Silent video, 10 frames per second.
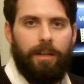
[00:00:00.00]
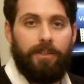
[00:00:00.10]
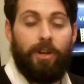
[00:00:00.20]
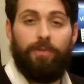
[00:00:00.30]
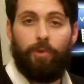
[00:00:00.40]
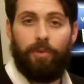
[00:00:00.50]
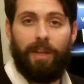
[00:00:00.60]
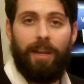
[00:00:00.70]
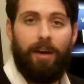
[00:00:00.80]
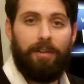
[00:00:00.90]
So overall
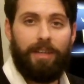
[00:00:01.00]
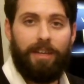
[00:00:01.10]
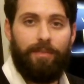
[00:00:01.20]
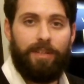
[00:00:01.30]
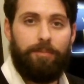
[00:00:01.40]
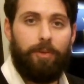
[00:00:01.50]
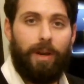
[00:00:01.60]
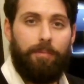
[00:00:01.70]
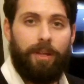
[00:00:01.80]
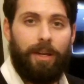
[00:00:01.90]
then, I'm going to give this
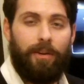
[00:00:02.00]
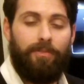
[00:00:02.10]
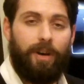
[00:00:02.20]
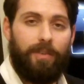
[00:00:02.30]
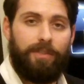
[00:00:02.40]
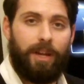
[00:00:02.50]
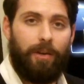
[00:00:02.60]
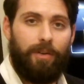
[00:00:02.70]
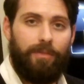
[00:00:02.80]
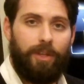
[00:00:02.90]
Blu-ray player a
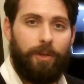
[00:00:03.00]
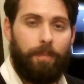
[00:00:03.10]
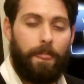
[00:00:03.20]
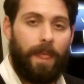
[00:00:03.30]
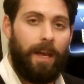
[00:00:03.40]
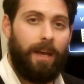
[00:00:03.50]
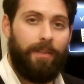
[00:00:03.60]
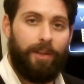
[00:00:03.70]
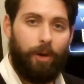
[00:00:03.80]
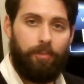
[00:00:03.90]
5-star review.
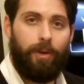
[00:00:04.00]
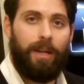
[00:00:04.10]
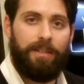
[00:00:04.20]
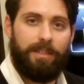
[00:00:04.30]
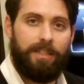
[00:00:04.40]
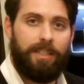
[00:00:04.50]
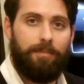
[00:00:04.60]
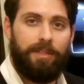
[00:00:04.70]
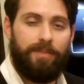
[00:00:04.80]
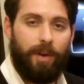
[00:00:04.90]
The operating
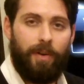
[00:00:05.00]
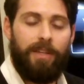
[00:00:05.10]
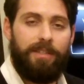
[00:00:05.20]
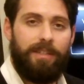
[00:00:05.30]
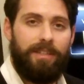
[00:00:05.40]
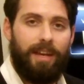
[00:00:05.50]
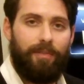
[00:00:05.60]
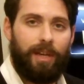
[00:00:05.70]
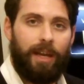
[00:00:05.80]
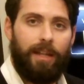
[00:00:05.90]
system is very easy to
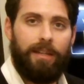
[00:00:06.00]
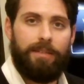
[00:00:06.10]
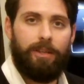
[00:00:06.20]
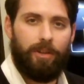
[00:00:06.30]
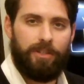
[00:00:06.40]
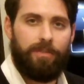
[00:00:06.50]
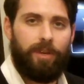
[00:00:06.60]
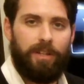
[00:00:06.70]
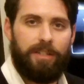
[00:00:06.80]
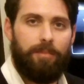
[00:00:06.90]
navigate and there's lots of
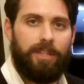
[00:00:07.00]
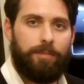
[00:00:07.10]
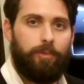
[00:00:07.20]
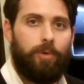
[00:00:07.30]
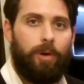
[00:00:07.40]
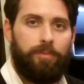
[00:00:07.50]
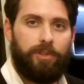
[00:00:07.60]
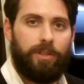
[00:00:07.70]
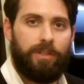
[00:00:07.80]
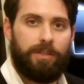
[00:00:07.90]
customizable
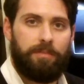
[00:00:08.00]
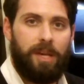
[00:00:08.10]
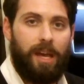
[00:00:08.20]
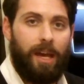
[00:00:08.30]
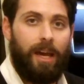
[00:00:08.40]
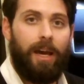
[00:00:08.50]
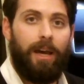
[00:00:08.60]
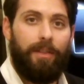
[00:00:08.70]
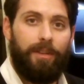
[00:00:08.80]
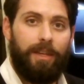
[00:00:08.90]
options.
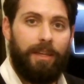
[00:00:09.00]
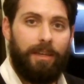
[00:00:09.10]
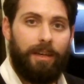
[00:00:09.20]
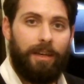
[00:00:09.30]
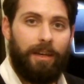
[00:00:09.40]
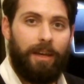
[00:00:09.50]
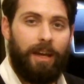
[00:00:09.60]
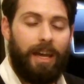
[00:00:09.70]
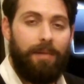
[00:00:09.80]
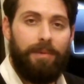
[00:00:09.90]
The
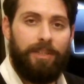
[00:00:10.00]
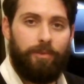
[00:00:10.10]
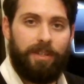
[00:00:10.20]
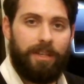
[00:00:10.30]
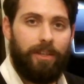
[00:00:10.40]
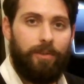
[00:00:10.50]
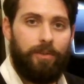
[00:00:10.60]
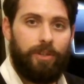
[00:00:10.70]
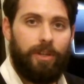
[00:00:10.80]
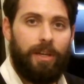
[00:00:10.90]
image
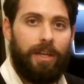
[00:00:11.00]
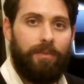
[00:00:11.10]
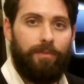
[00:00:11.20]
resolution in